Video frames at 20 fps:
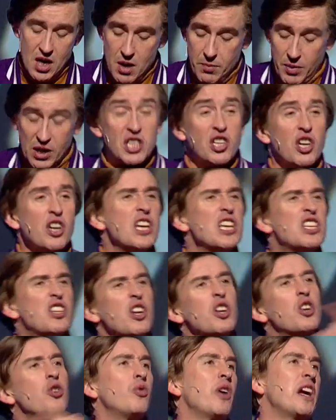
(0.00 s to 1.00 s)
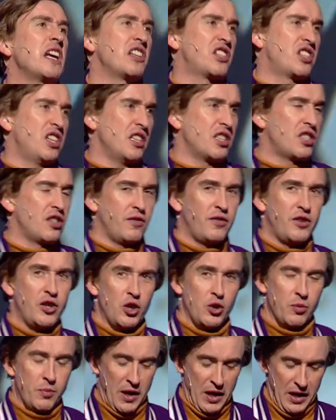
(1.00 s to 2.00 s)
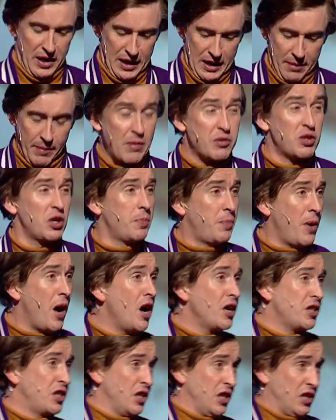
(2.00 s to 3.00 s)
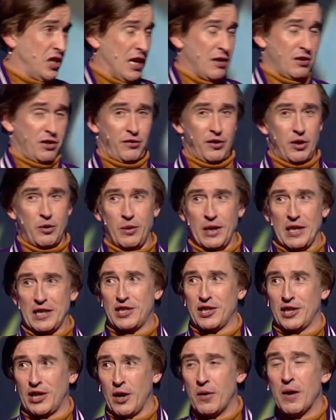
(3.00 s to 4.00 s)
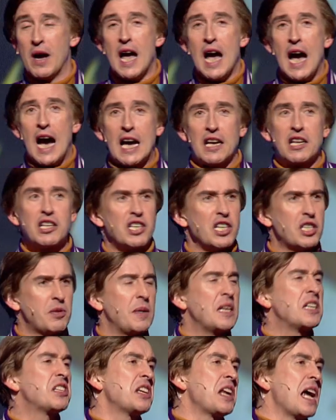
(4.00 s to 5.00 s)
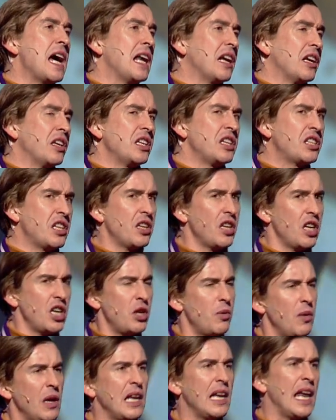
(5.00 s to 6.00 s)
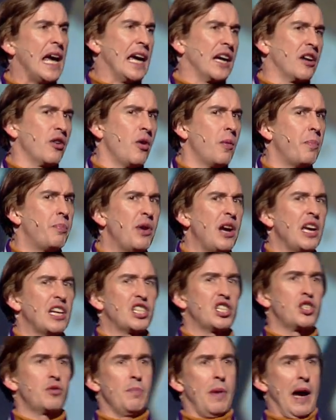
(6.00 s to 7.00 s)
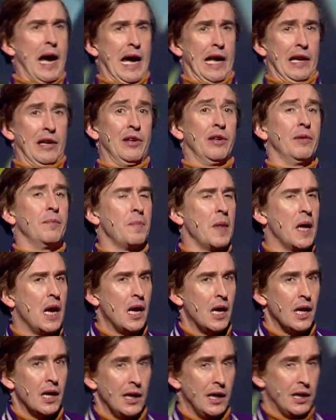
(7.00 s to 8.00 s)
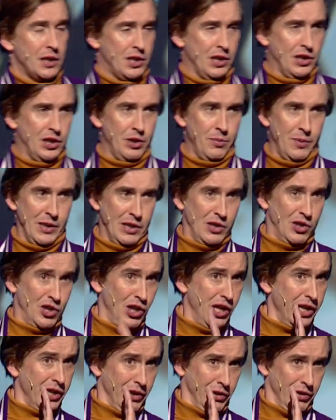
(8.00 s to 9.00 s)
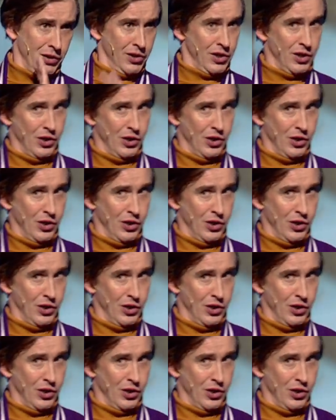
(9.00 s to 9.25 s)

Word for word: But he's got, he's got a great sense of humour. Um, I was at a party at his house a few weeks ago, and he said to me, he said, Alan, he said, are you a leg or a breast man? I said, do you mean chickens